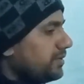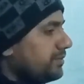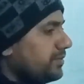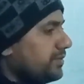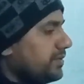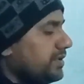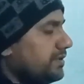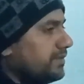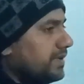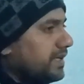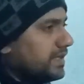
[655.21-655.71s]

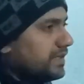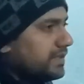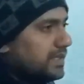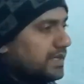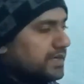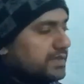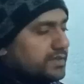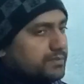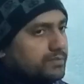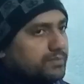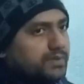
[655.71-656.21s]
If you divide
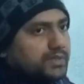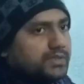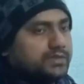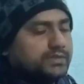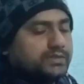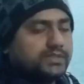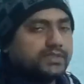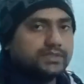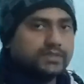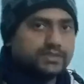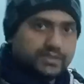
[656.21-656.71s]
that by
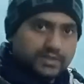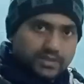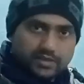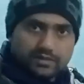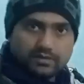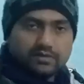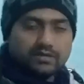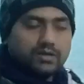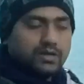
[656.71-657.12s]
16,